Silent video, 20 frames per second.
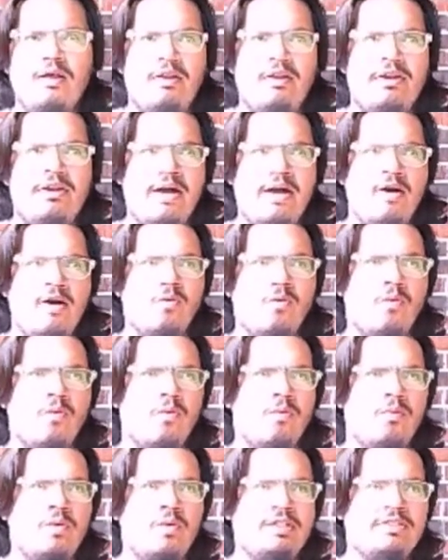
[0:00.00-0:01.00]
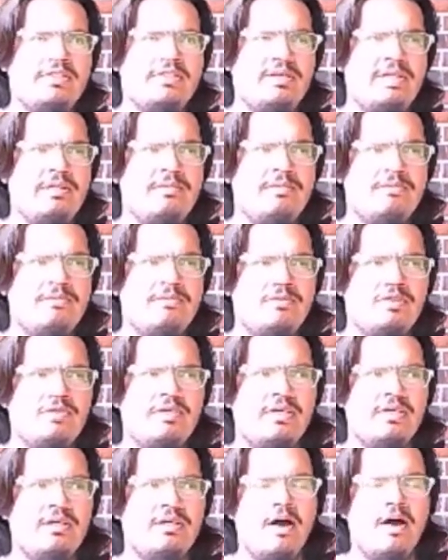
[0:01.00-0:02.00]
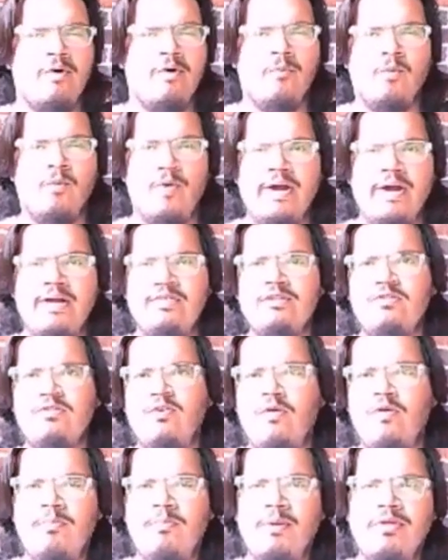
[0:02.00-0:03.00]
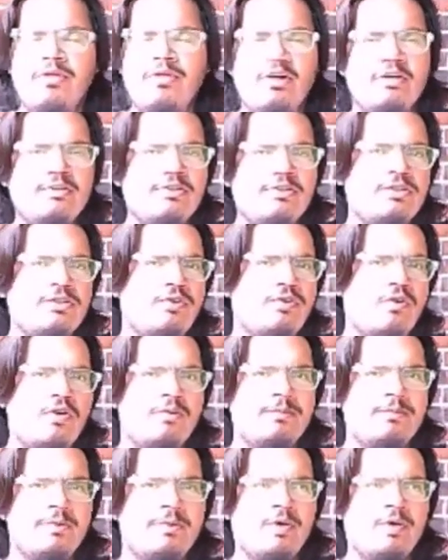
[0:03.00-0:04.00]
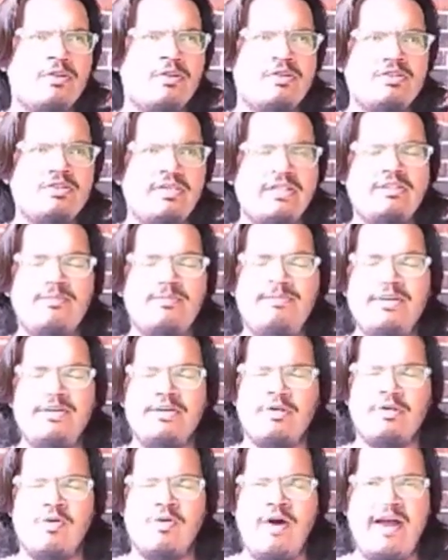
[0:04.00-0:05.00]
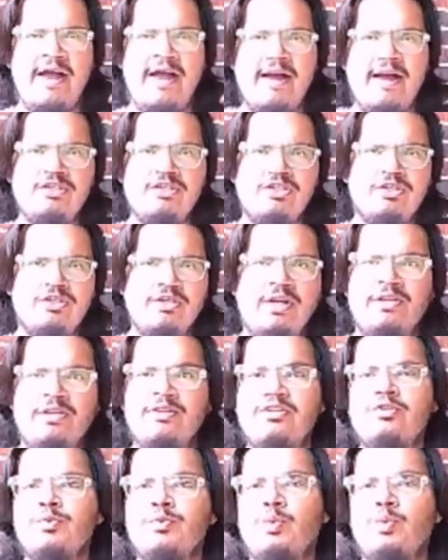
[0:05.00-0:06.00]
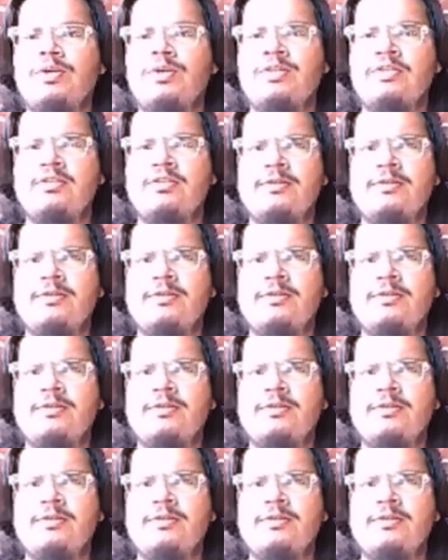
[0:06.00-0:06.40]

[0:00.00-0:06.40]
Now, we seem to get a rainstorm, a thunderstorm, and what looks like to be a crash in these woods.